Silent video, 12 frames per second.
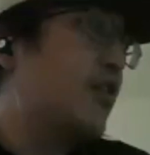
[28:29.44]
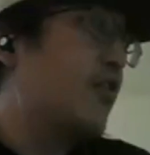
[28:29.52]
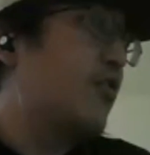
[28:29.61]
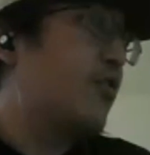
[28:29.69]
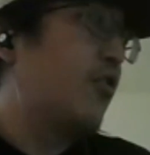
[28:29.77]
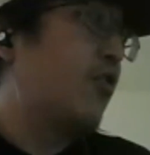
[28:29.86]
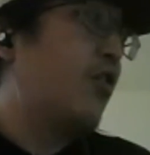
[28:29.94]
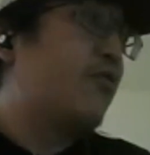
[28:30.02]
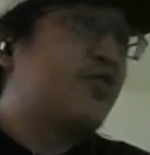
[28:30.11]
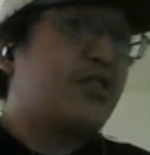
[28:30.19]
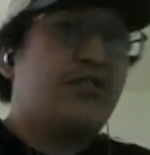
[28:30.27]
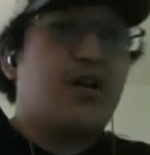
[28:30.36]
their
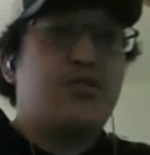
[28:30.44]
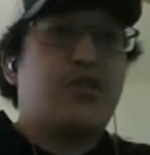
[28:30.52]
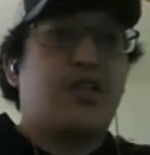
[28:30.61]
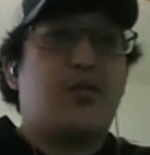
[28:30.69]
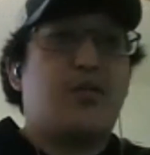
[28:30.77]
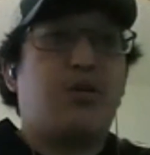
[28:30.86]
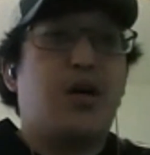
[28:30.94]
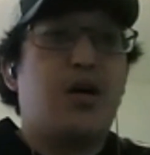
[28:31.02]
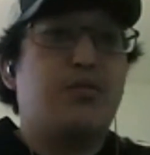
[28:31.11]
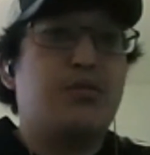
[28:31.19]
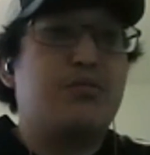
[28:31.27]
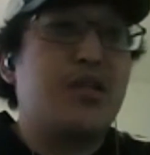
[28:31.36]
offensive line looked like a
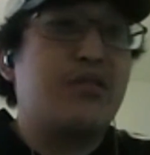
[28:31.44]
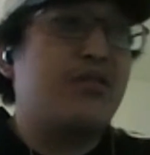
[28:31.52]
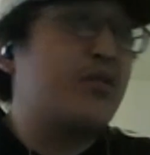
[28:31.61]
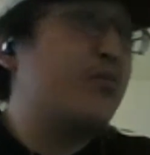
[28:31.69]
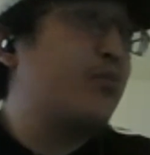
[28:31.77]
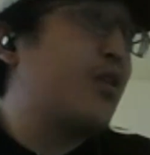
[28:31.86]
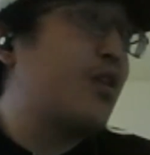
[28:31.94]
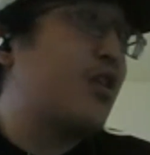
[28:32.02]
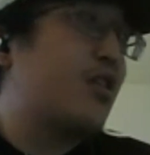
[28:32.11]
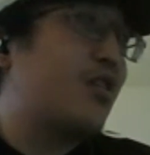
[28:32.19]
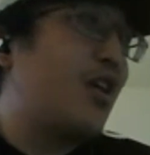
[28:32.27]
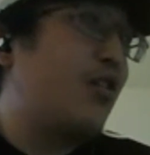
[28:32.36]
problem even with
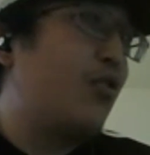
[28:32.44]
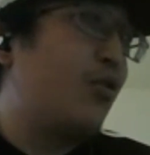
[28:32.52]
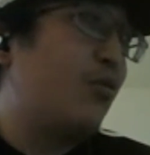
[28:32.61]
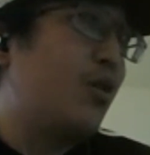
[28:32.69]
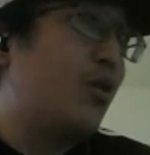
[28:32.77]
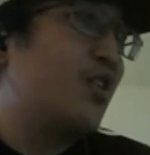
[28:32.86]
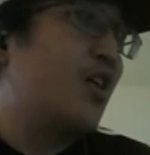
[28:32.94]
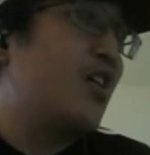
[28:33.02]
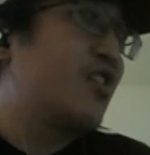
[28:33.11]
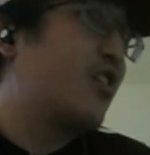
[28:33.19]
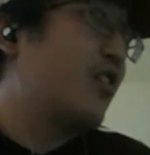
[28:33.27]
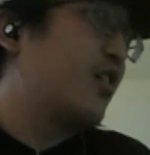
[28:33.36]
Taylor Lewan
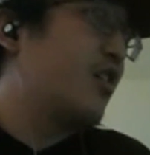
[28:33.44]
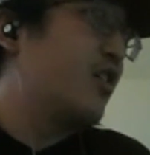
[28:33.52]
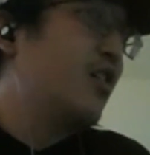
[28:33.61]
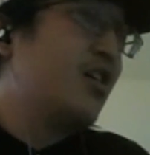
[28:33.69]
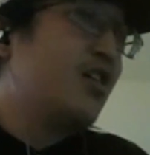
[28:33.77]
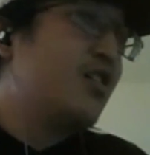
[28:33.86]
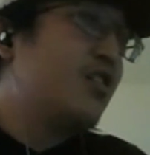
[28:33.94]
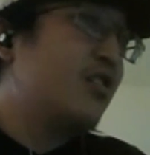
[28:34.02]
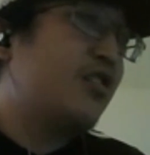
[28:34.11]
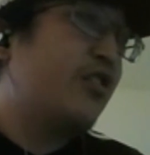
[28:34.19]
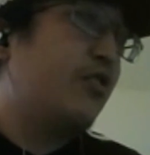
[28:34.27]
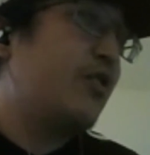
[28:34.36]
last year.
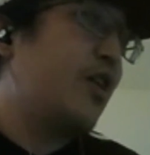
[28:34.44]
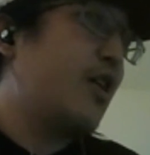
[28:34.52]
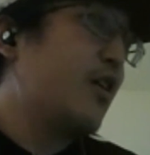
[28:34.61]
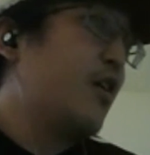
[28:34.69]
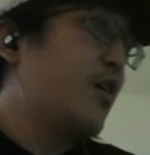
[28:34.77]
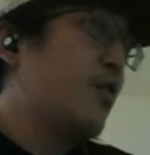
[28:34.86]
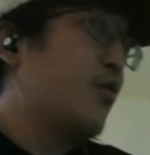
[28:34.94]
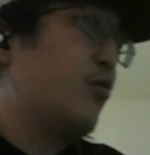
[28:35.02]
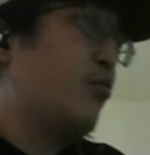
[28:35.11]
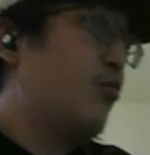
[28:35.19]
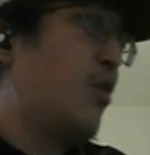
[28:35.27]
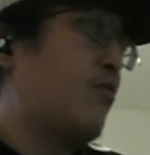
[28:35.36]
So like
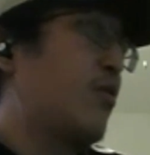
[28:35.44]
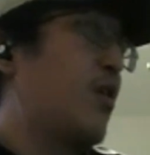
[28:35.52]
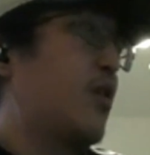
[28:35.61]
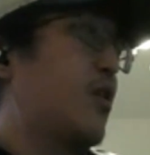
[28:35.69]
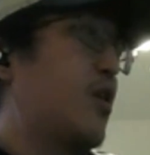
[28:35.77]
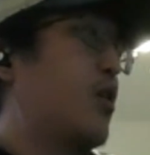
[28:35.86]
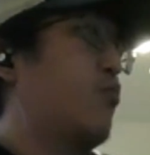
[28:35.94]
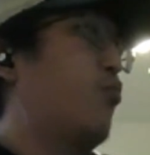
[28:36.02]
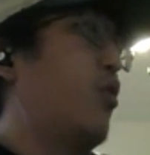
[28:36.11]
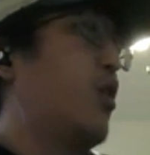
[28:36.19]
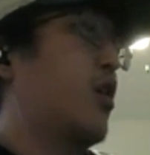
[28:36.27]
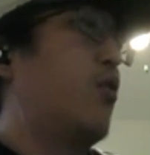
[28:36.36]
whoever they
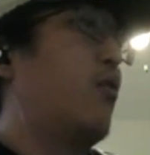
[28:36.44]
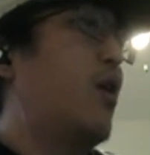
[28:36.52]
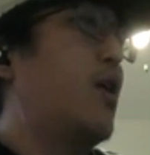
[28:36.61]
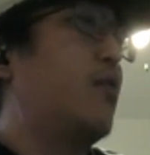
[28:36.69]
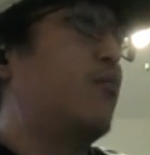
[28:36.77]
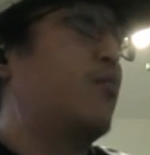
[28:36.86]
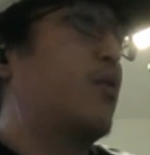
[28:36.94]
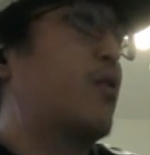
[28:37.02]
want to go at with